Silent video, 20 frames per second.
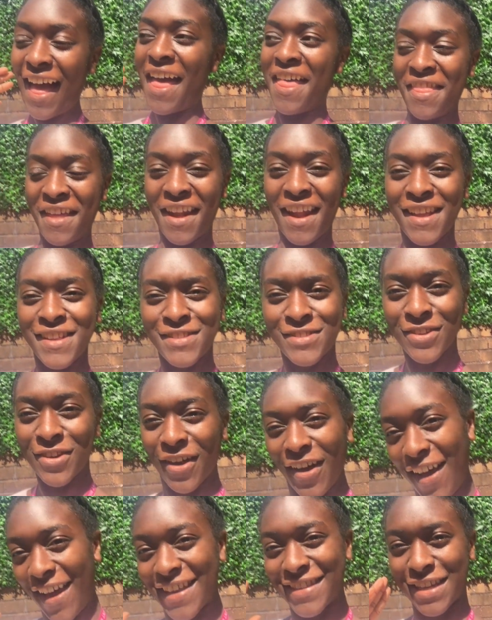And then I
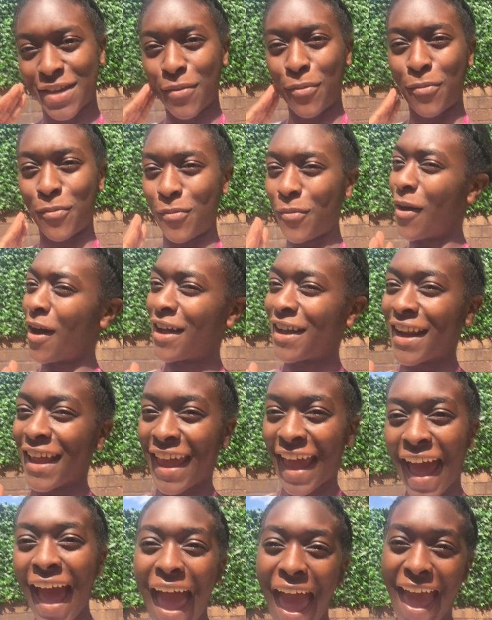saw it said
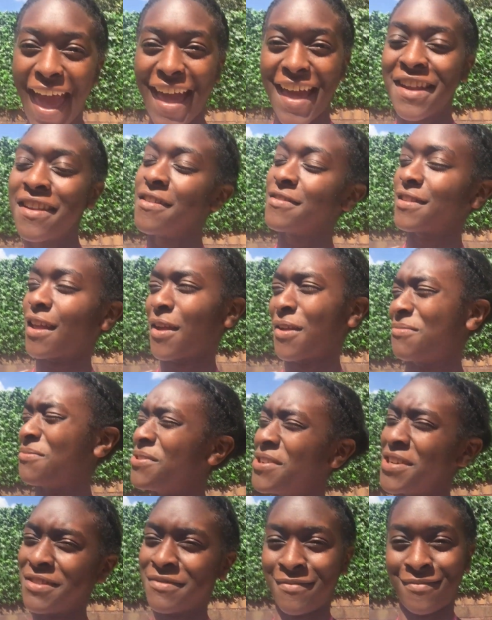1K and I was like,
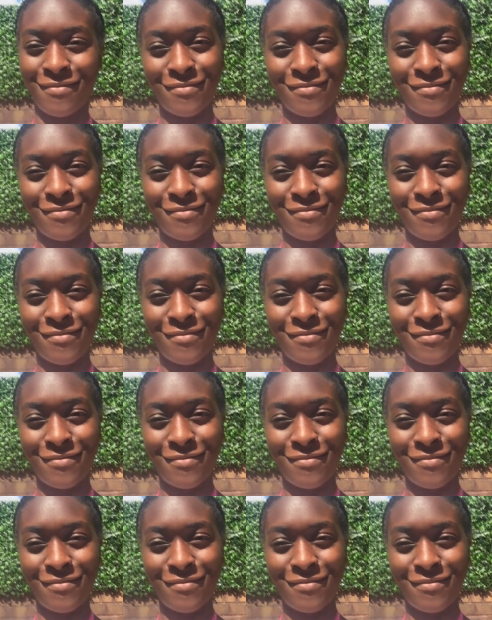what?